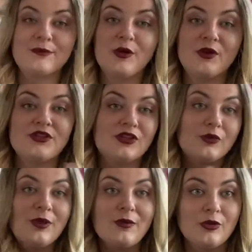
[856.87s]
one. Though
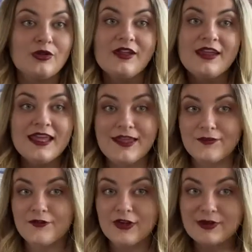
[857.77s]
people, if you
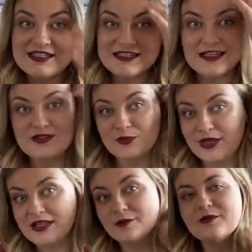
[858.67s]
follow my TikToks on my
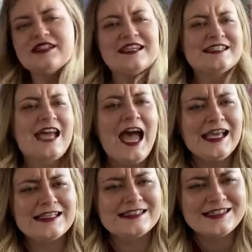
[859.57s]
TikToks,